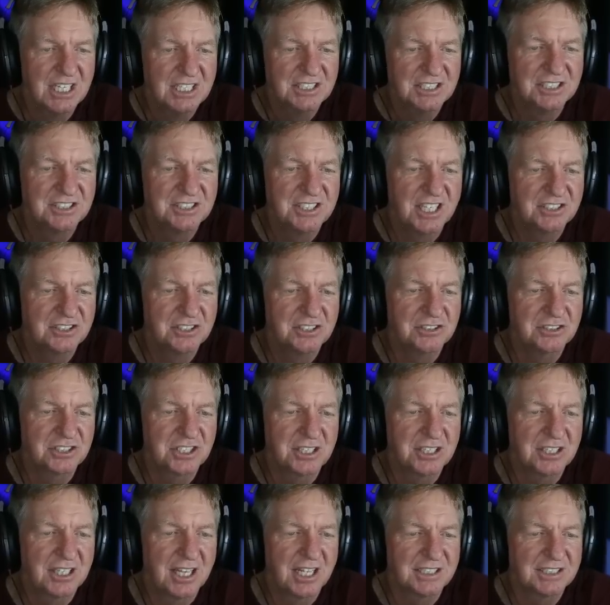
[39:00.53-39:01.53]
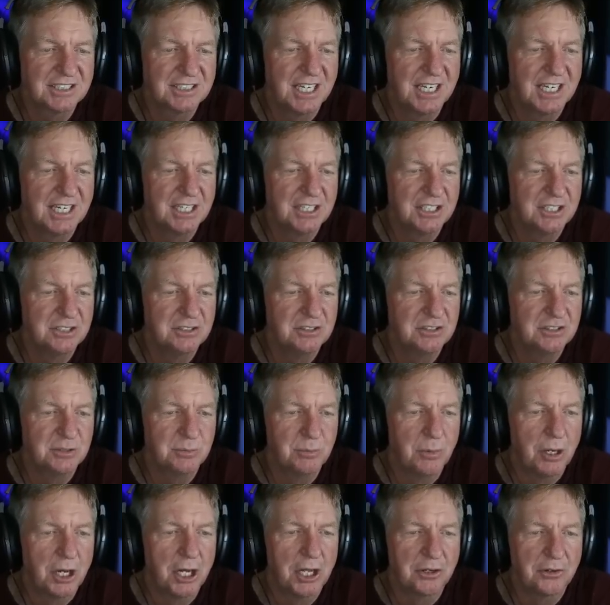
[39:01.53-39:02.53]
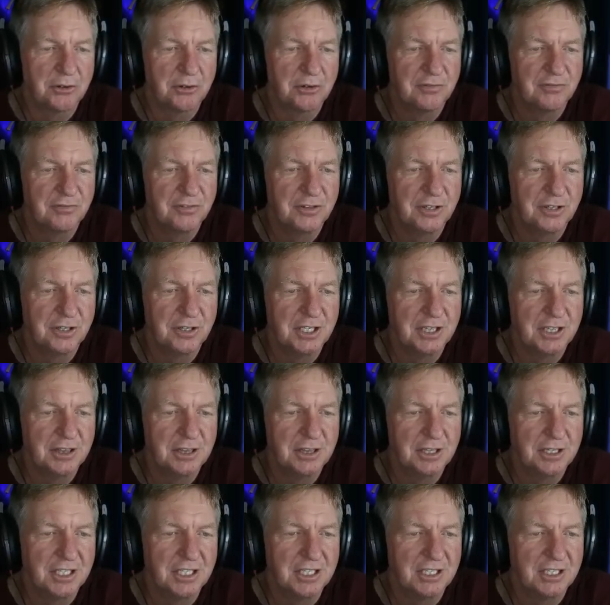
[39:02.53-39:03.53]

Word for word: The sensors collect data, use a model to fill in the